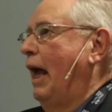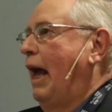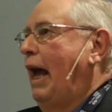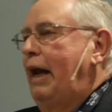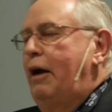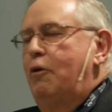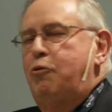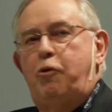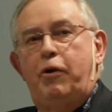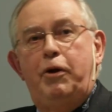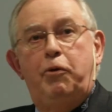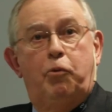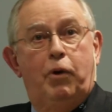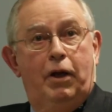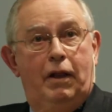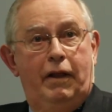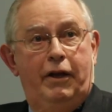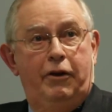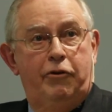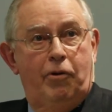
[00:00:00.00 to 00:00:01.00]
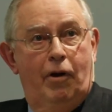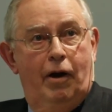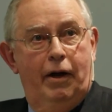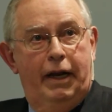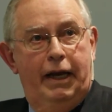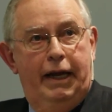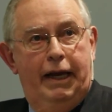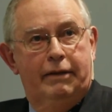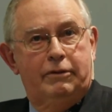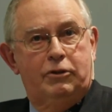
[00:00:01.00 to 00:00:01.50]
And if we really try
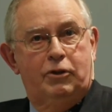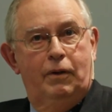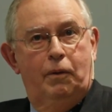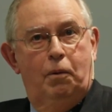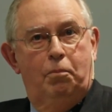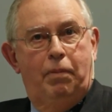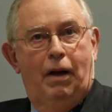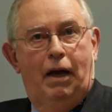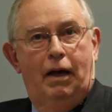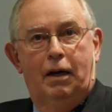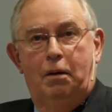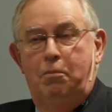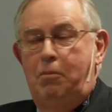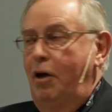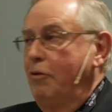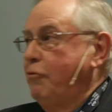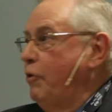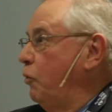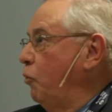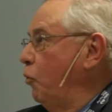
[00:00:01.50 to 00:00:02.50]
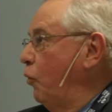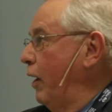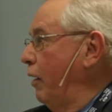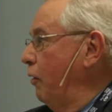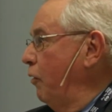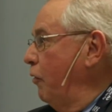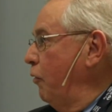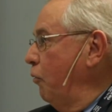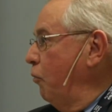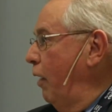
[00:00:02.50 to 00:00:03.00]
to get to the bottom of it,
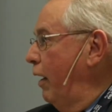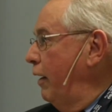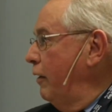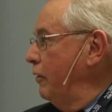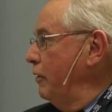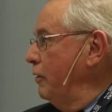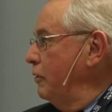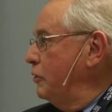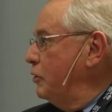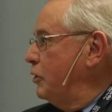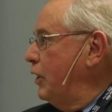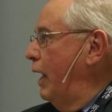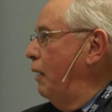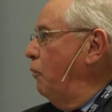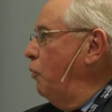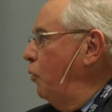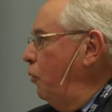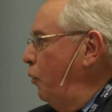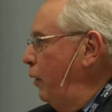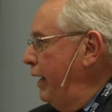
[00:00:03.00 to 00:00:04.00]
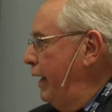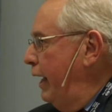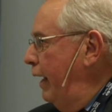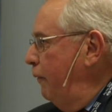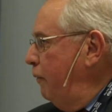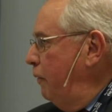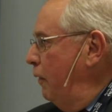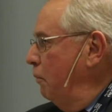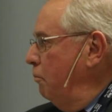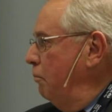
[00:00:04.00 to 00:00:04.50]
where are the records? How will we
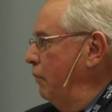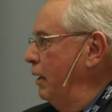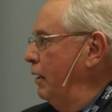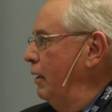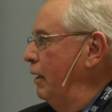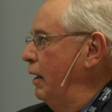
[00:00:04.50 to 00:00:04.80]
get them?